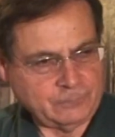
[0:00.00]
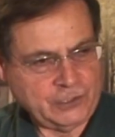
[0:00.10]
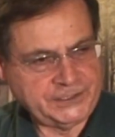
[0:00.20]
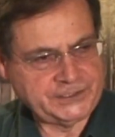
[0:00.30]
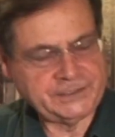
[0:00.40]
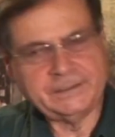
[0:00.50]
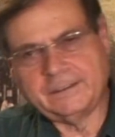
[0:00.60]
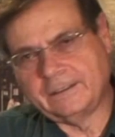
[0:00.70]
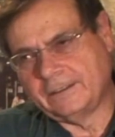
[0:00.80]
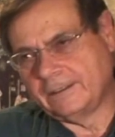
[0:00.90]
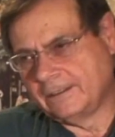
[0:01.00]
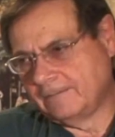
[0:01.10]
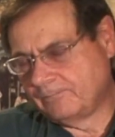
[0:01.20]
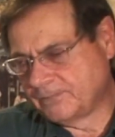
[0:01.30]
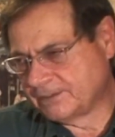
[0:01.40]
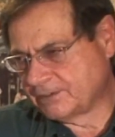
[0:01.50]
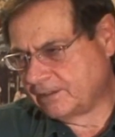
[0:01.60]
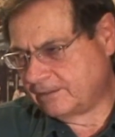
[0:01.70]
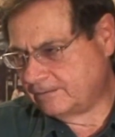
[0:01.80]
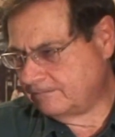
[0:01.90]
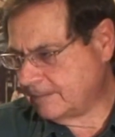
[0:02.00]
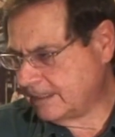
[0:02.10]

price? So